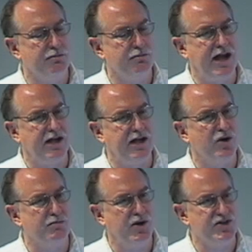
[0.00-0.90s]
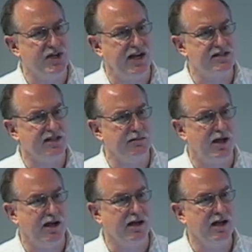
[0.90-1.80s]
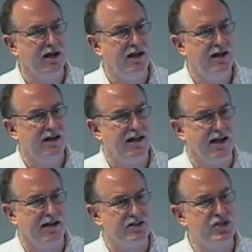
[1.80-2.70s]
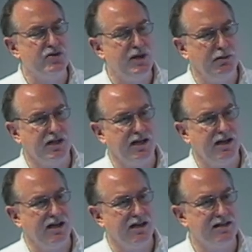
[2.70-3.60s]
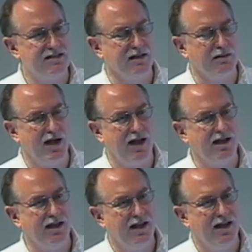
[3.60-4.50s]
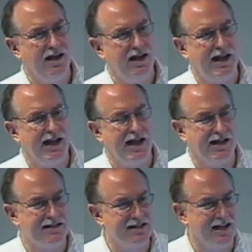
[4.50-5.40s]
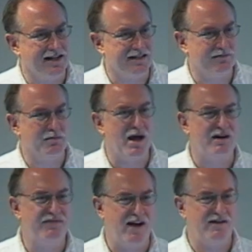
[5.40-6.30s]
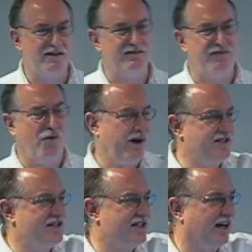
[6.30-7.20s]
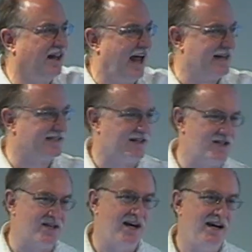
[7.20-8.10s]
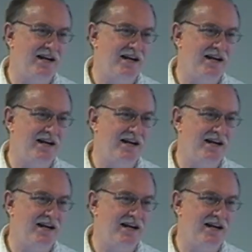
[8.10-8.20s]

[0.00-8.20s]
brand new computer science syllabi and two double E syllabi and uh, modified four existing classes.